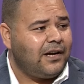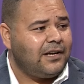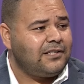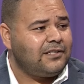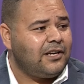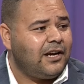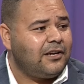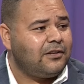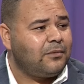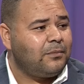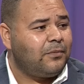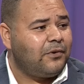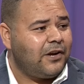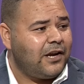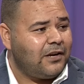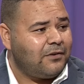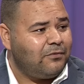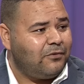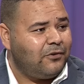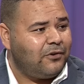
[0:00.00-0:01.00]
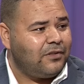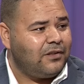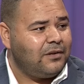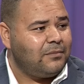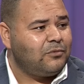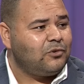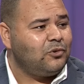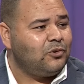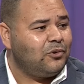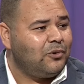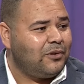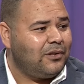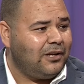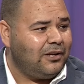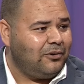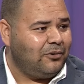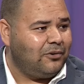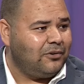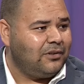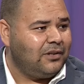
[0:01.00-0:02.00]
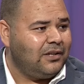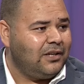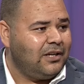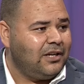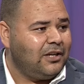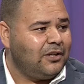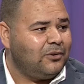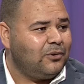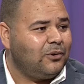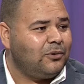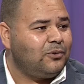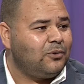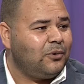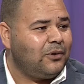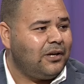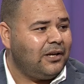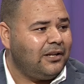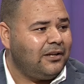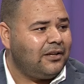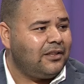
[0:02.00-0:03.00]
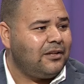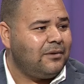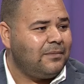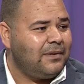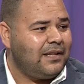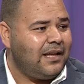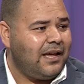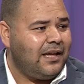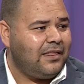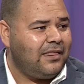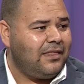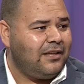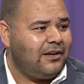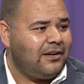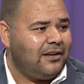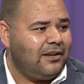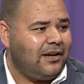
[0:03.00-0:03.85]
started praying for them to know the Lord, not to killing them and end their mm.